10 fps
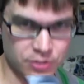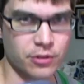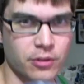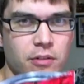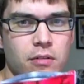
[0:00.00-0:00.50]

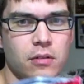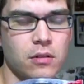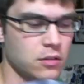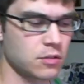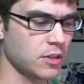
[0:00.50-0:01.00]
are,
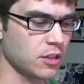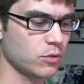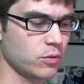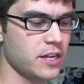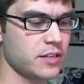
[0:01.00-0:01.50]
the smell of
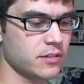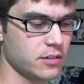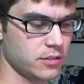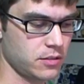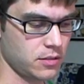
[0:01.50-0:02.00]
a raisin
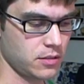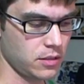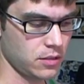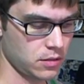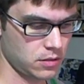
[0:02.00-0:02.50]

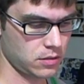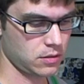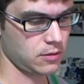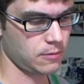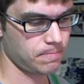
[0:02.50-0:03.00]

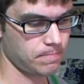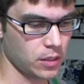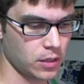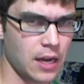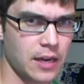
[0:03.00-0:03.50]
is a
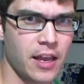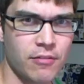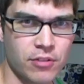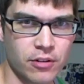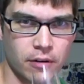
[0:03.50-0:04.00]
lot
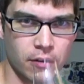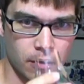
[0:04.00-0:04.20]
heavier